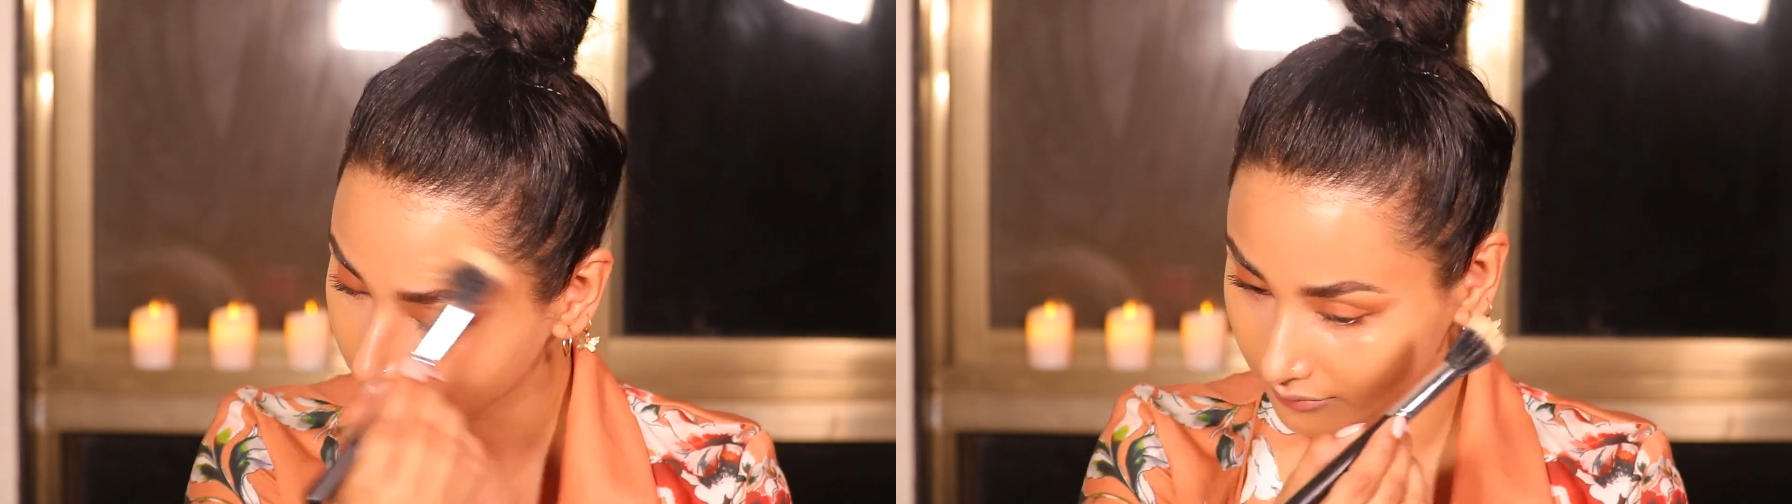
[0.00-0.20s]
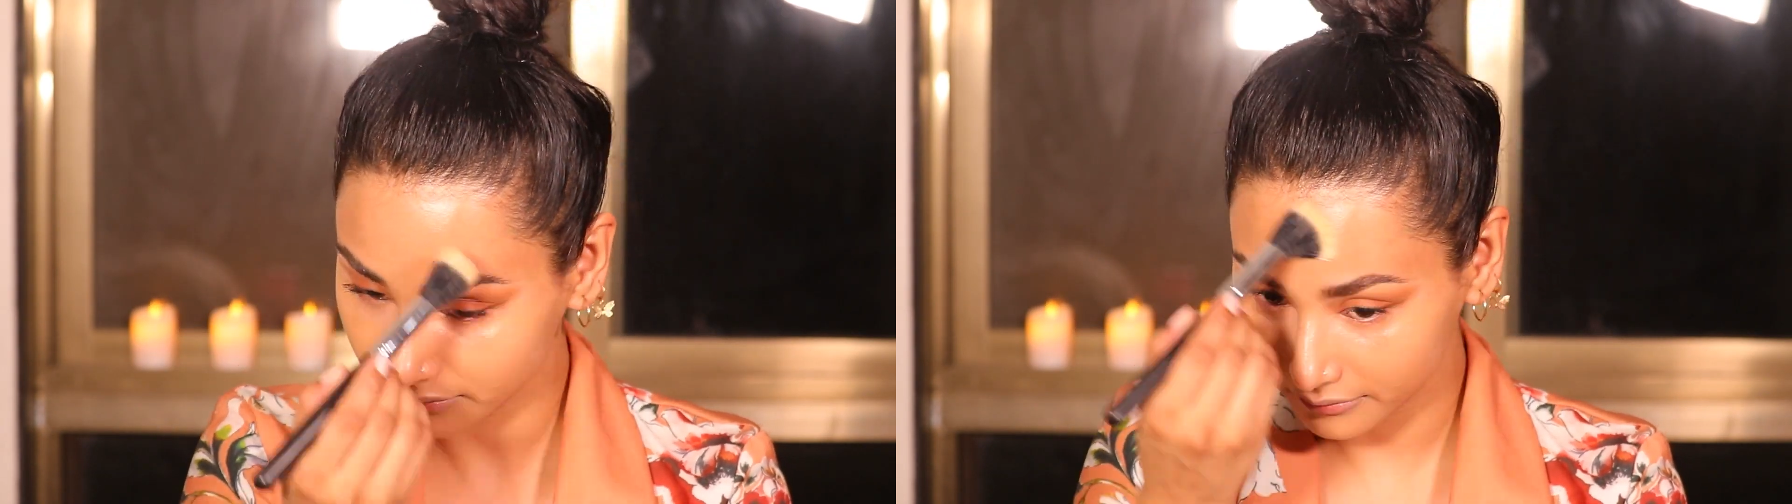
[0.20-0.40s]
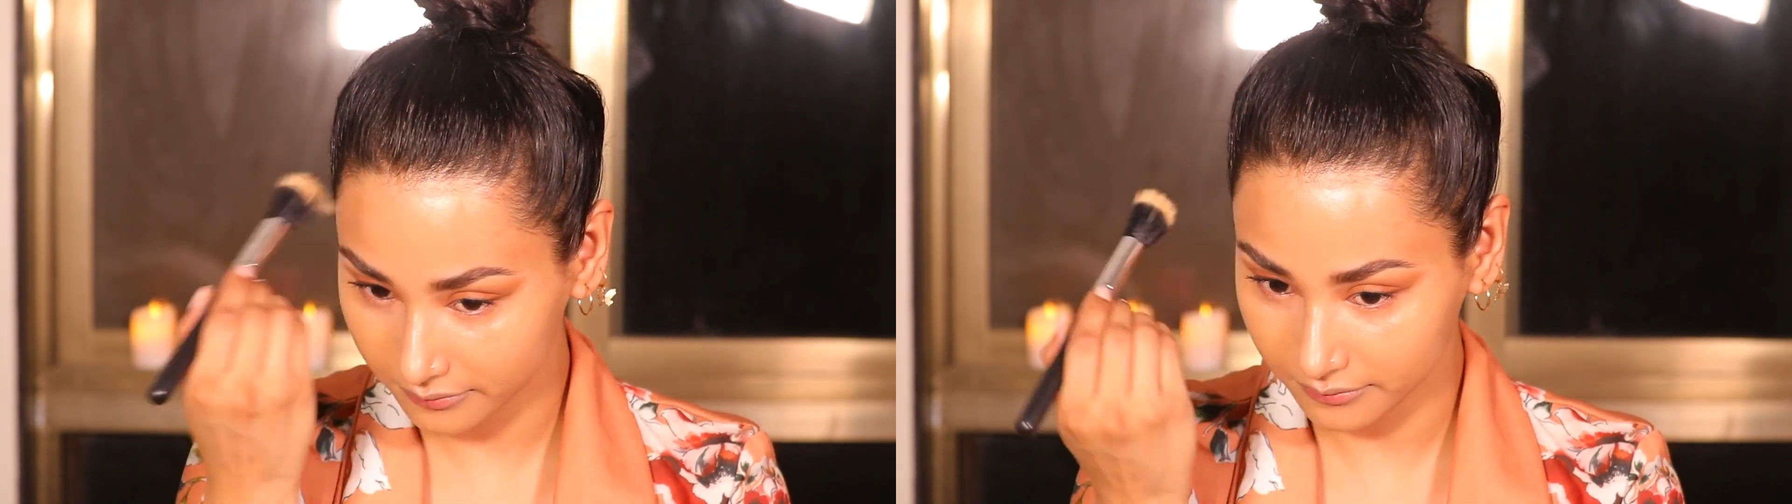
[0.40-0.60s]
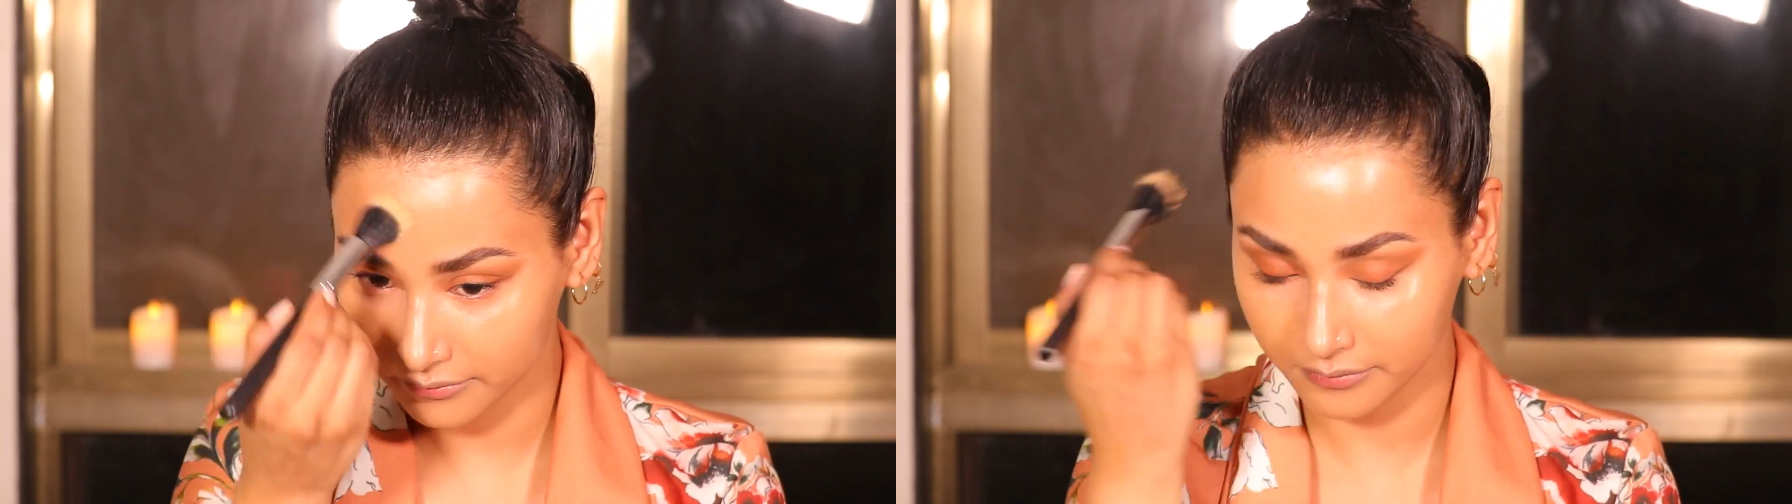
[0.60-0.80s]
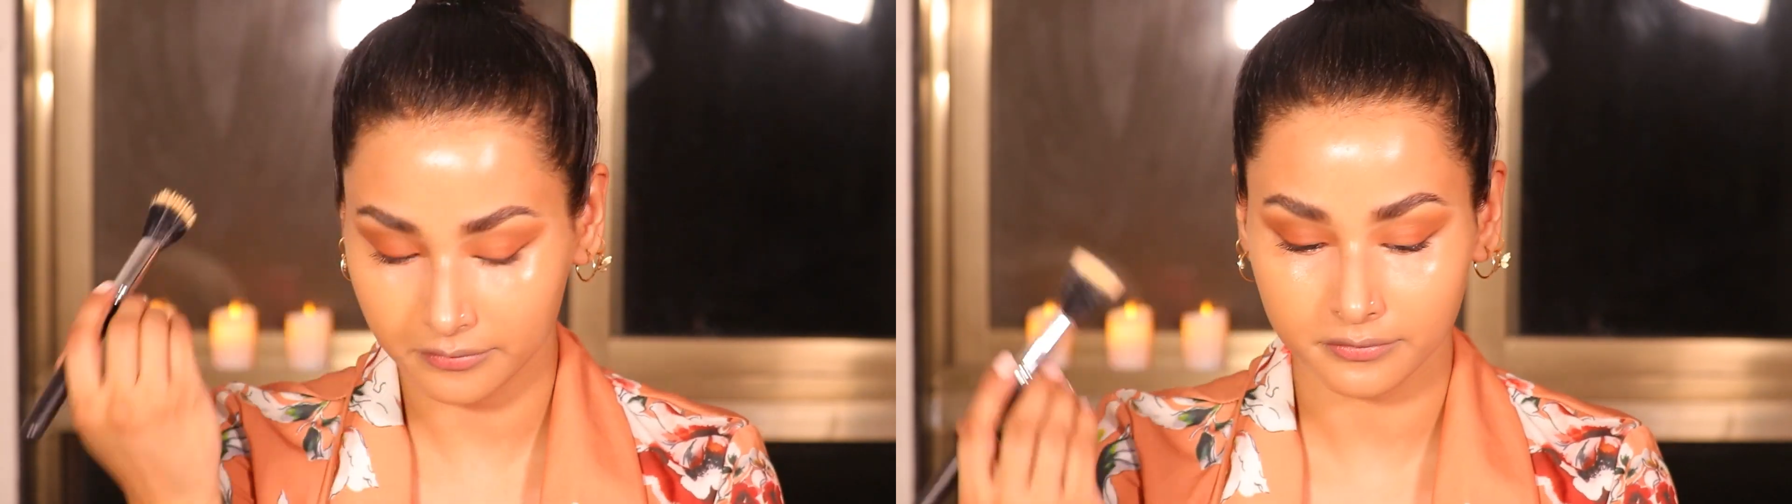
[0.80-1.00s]
Same with
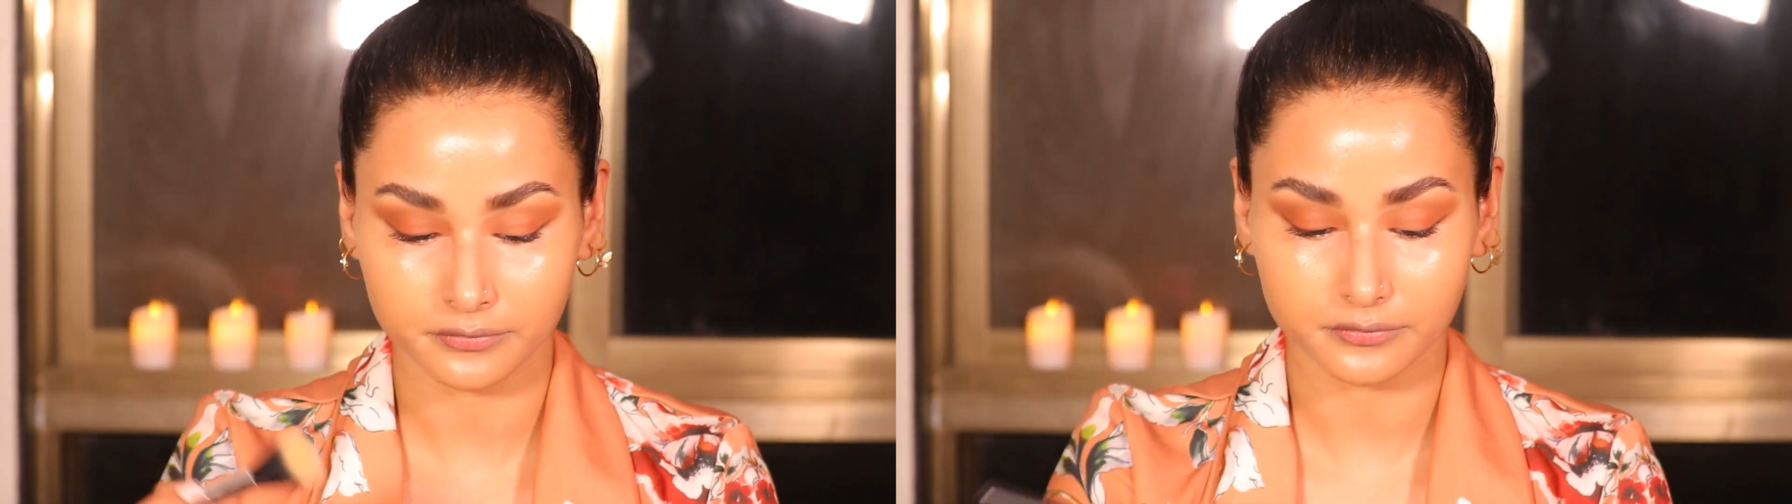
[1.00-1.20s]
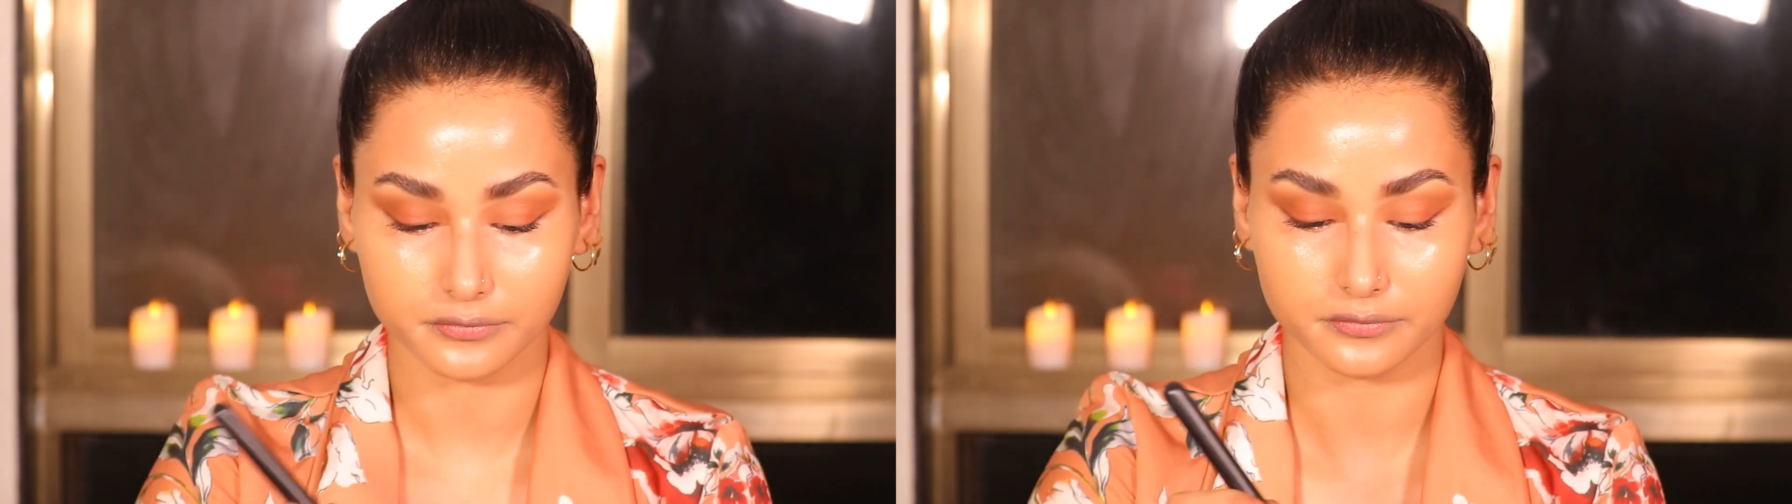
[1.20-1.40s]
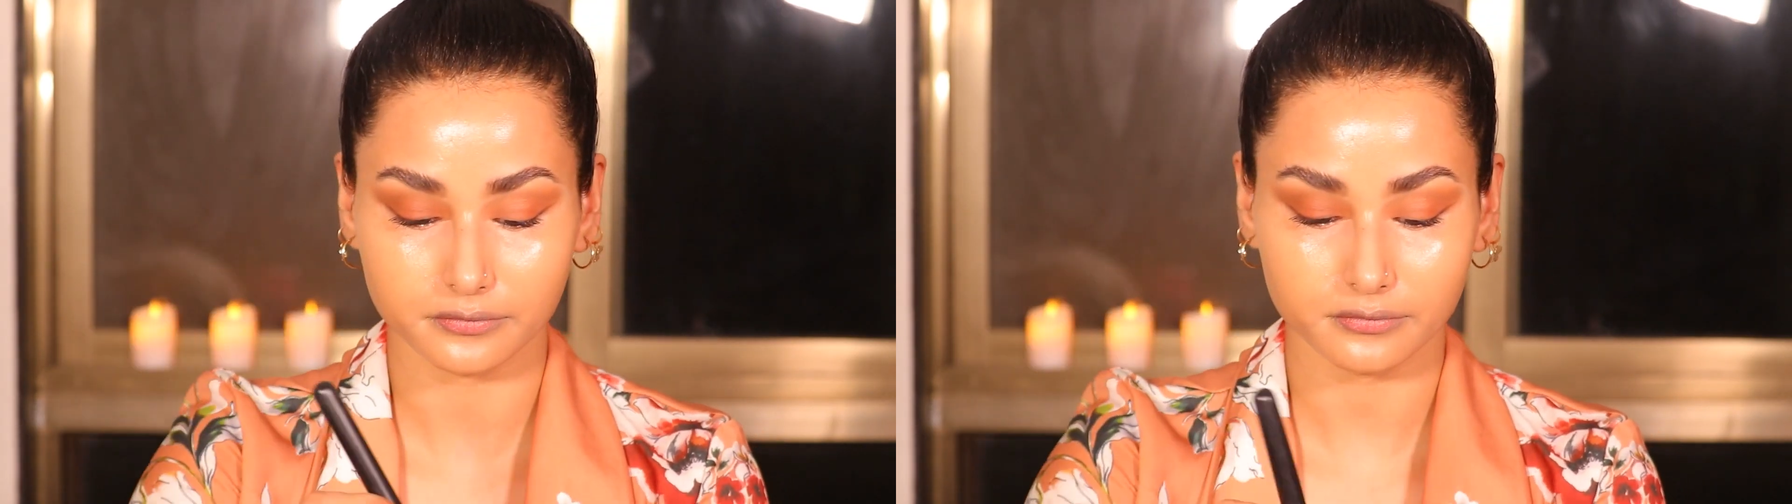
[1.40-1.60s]
my forehead.